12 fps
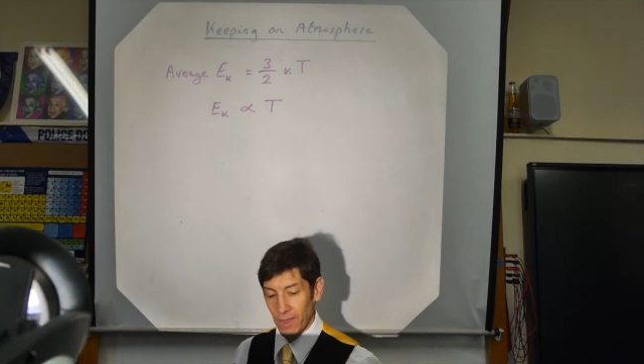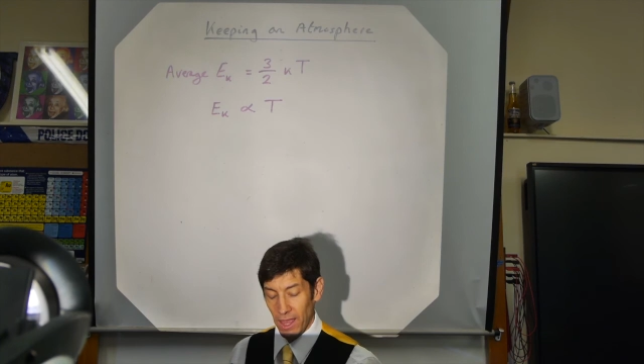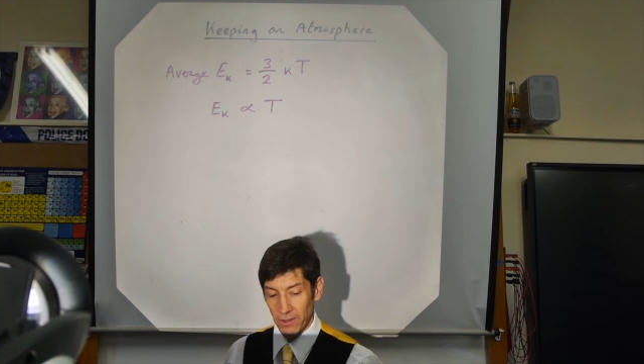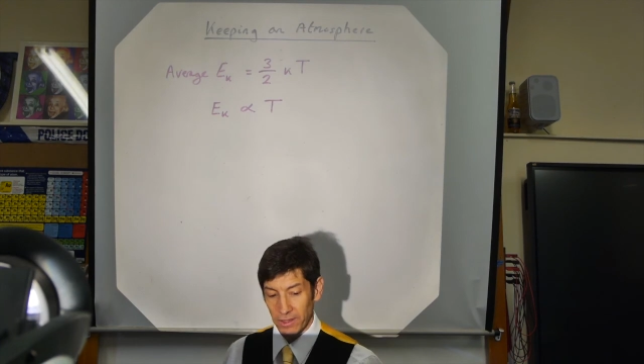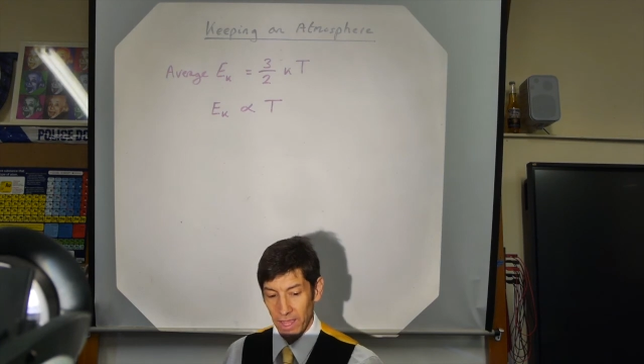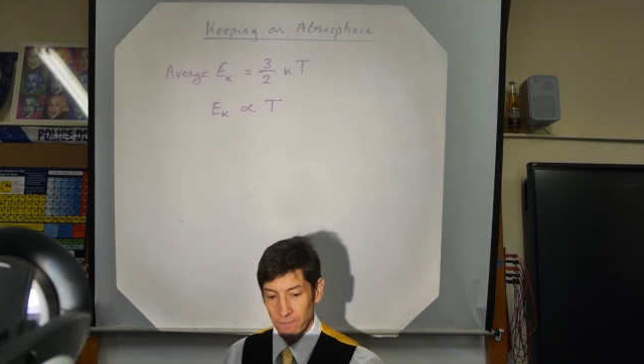
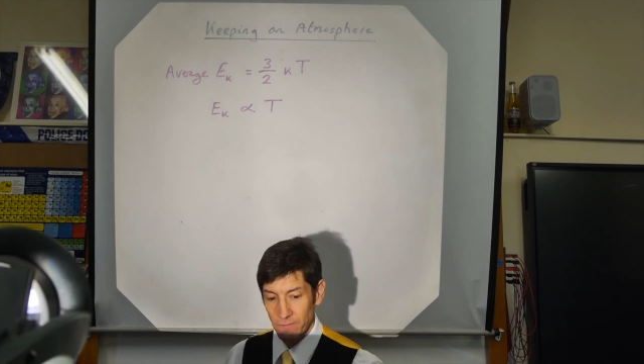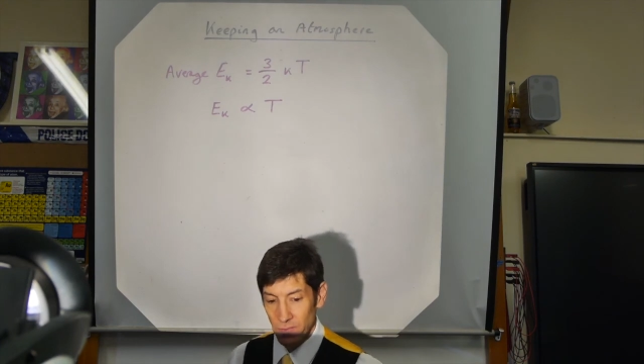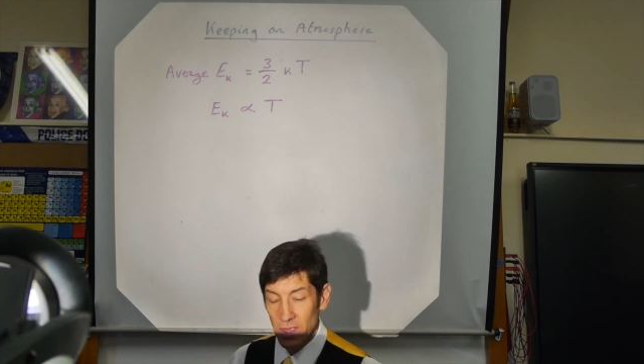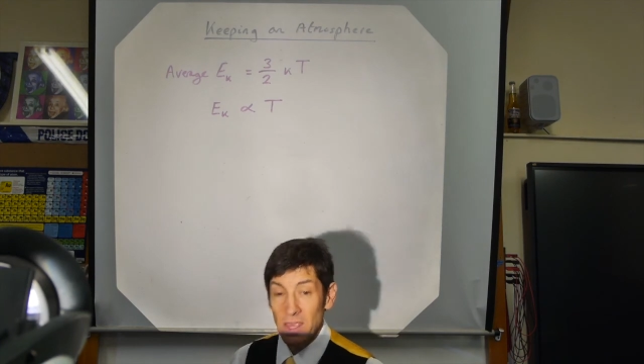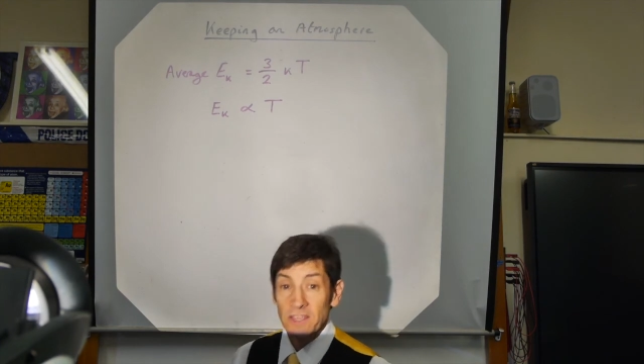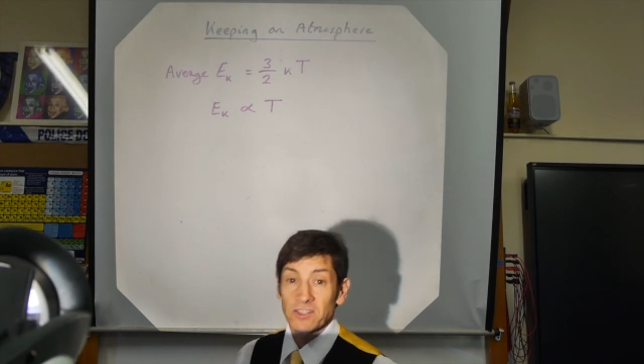Okay?
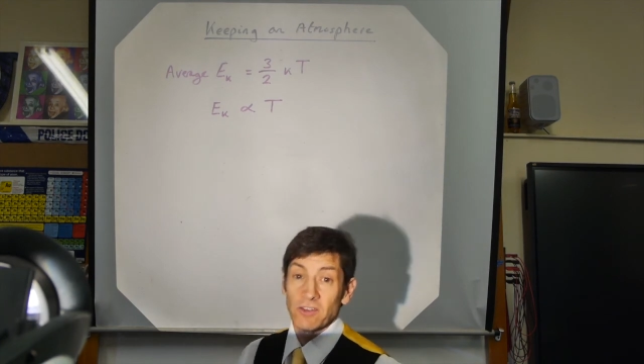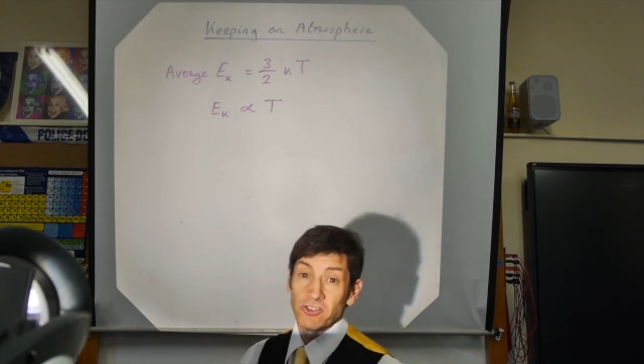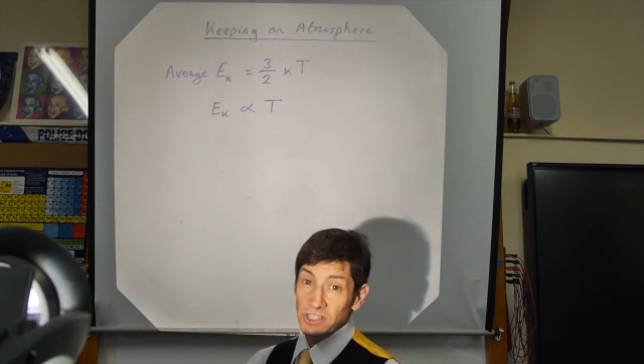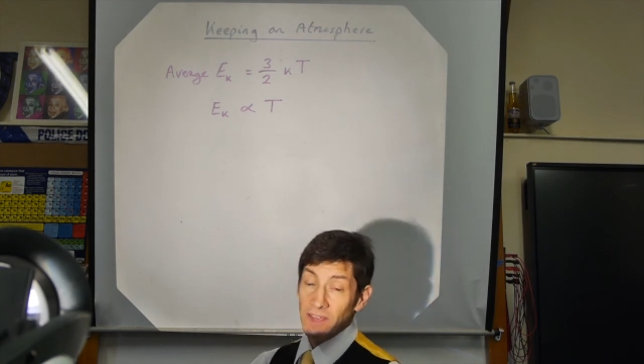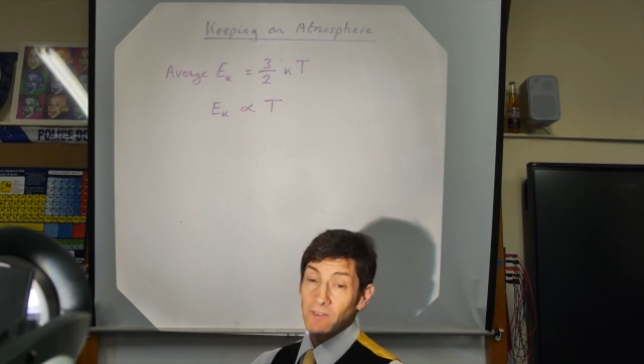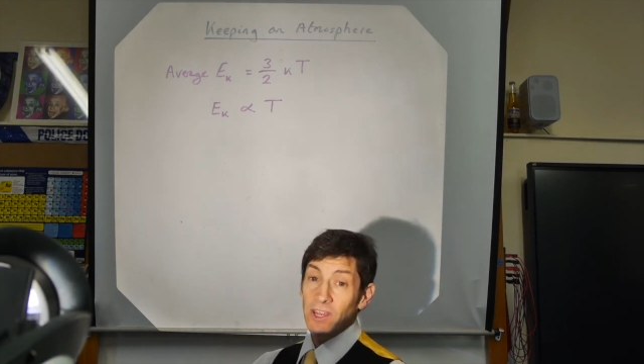So
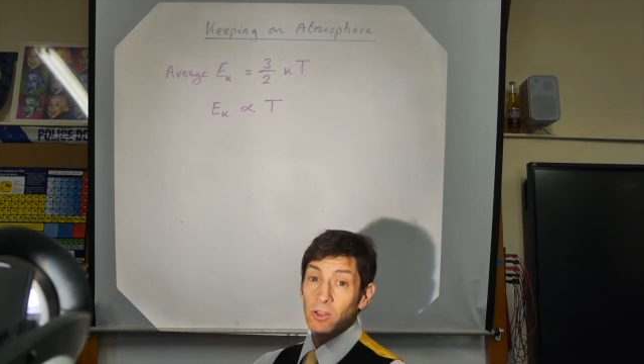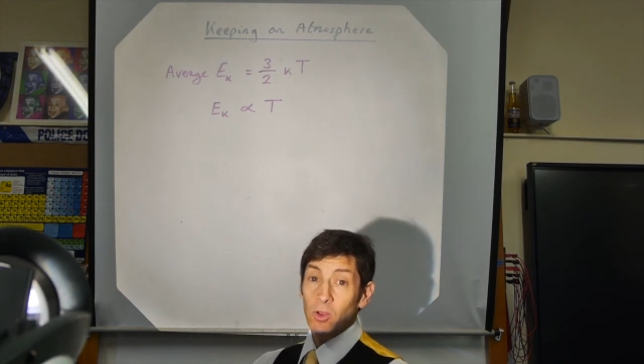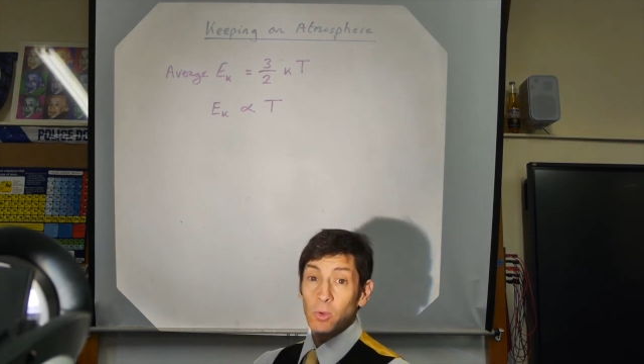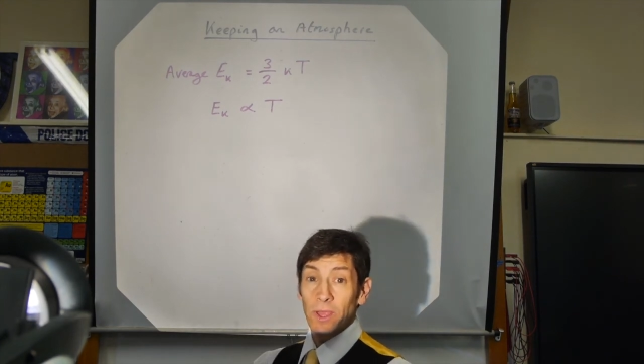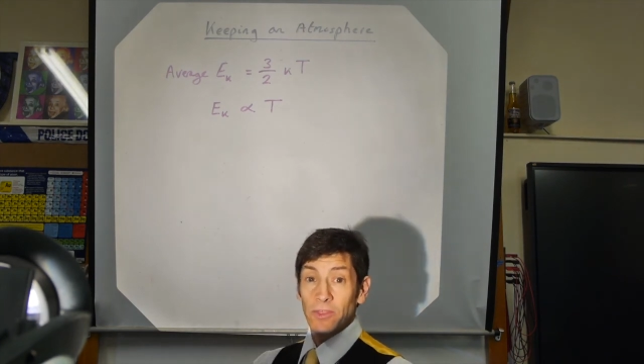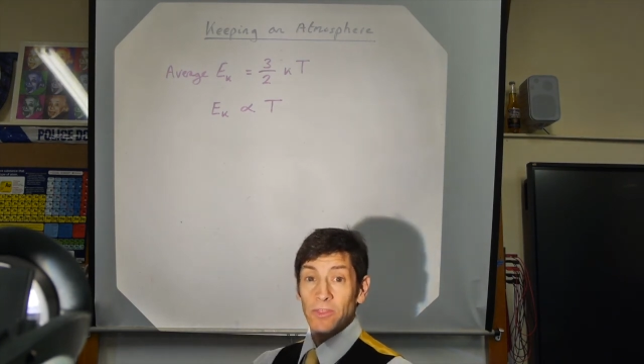just have a little
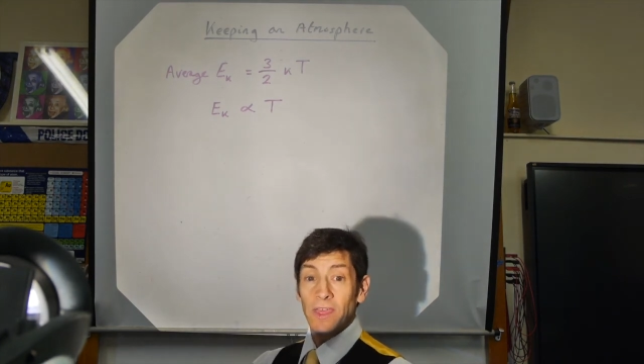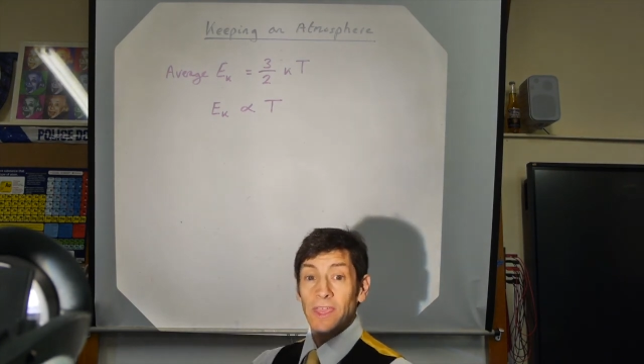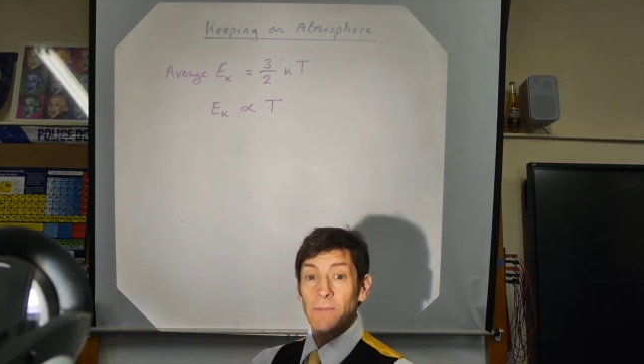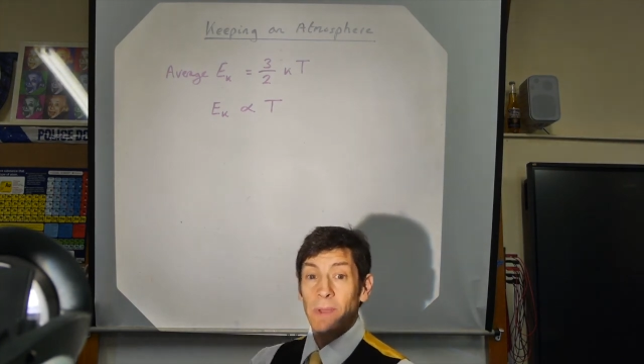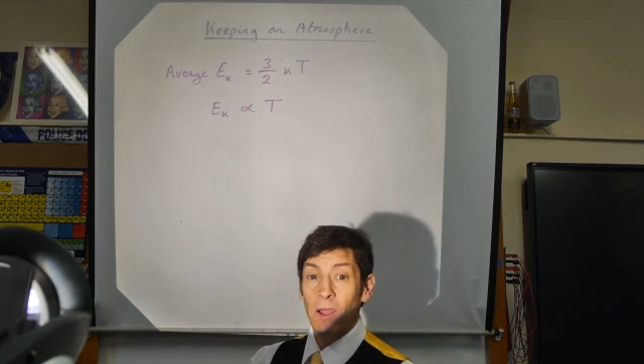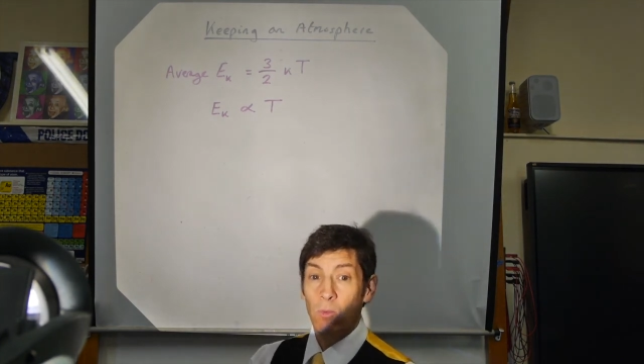quick
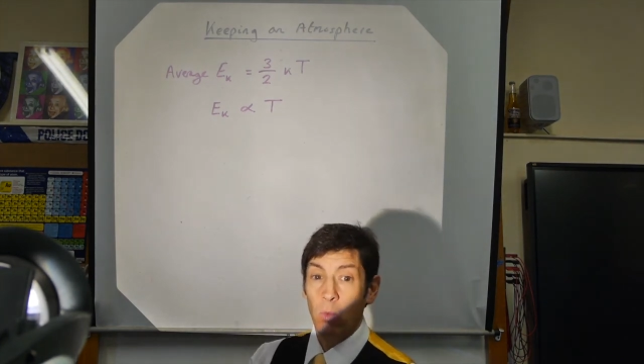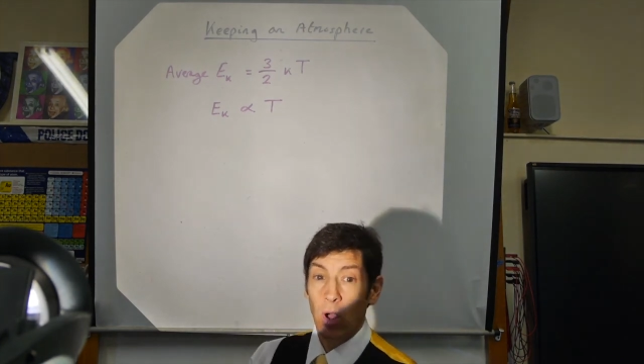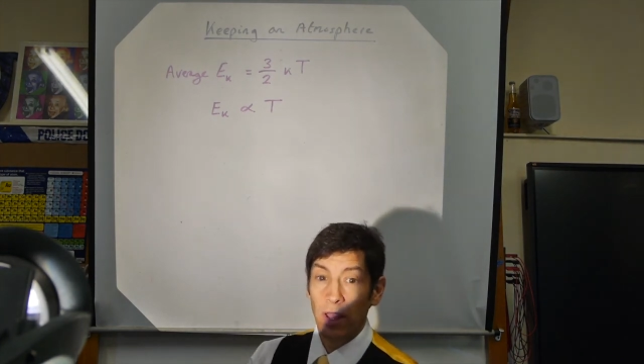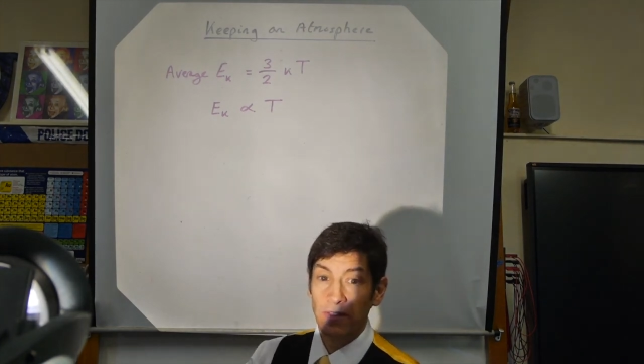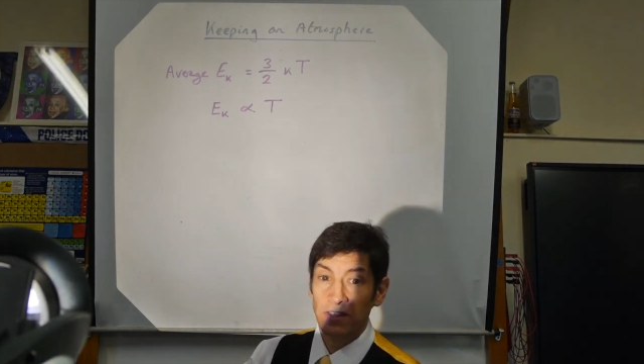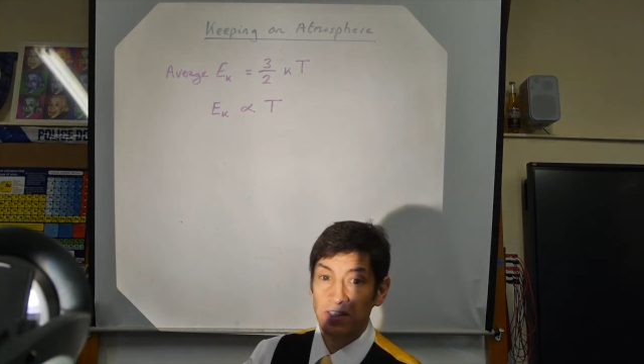think about
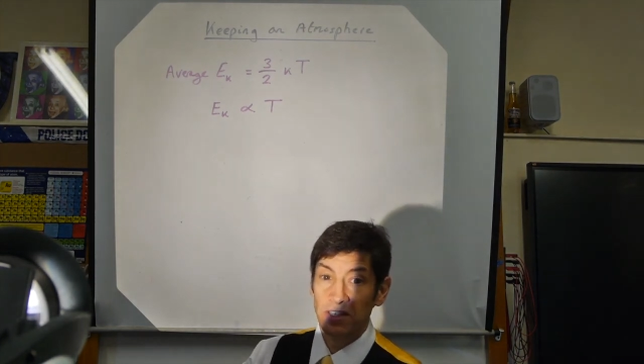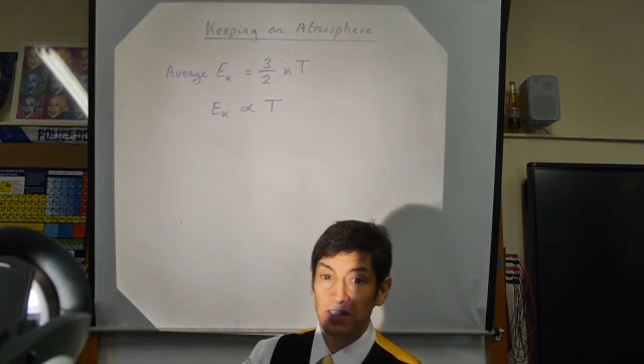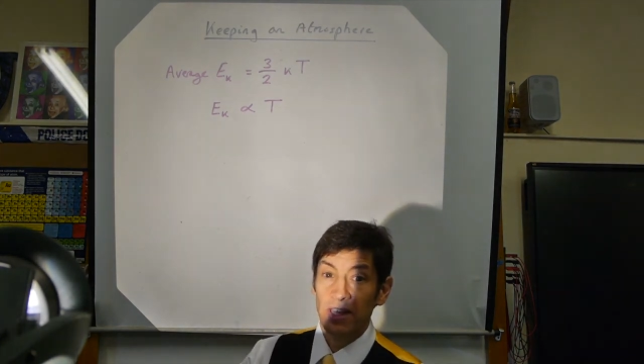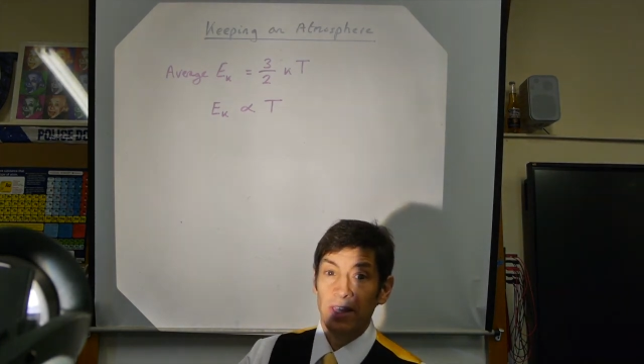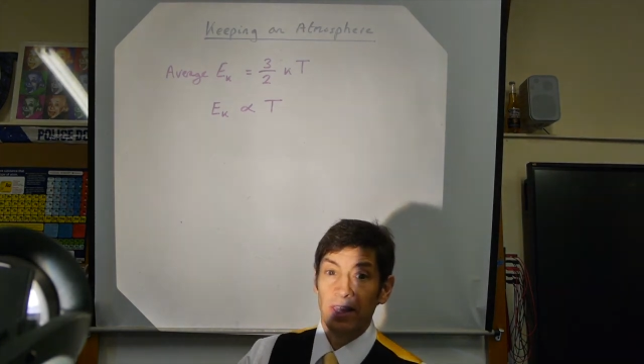why this is